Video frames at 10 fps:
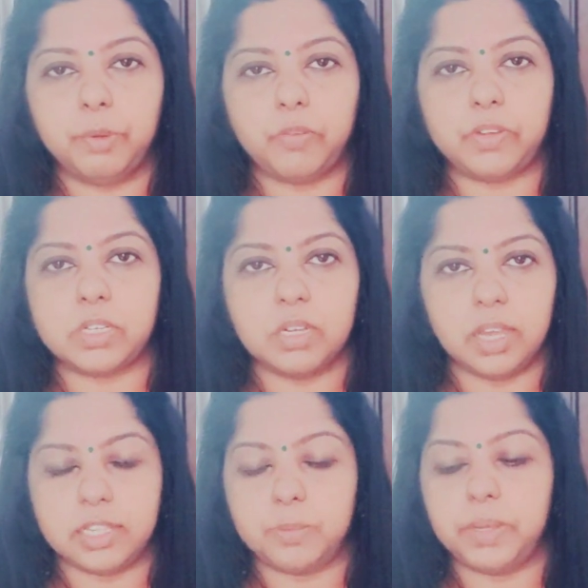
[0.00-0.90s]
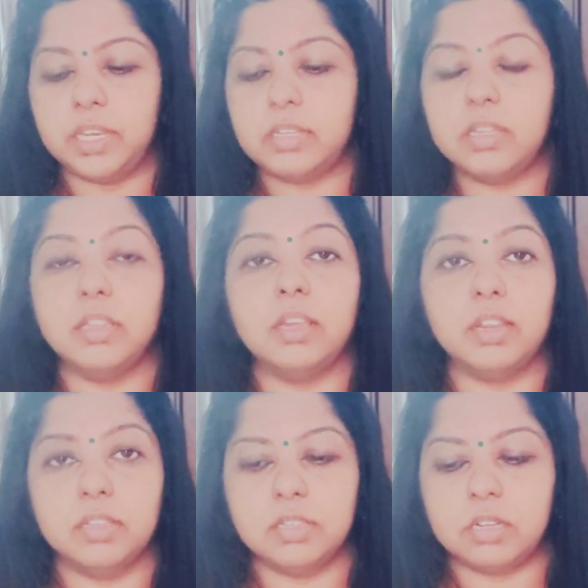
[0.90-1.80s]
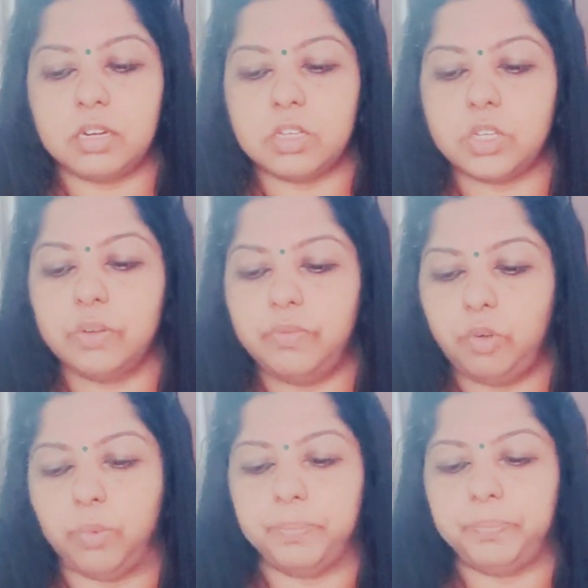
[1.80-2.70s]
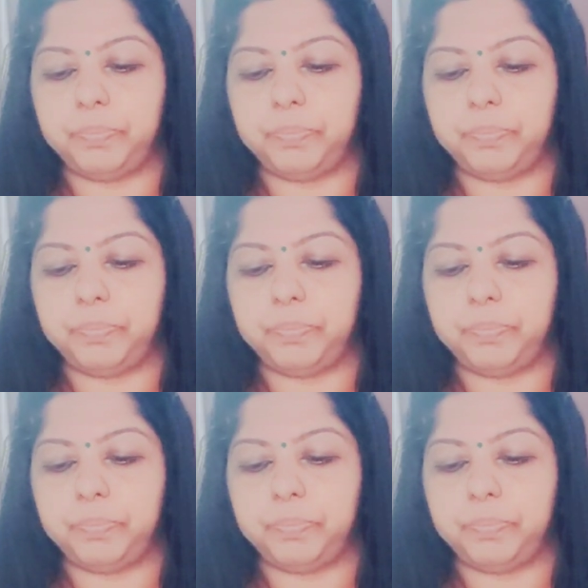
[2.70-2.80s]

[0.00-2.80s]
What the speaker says: professional experience in the registration form.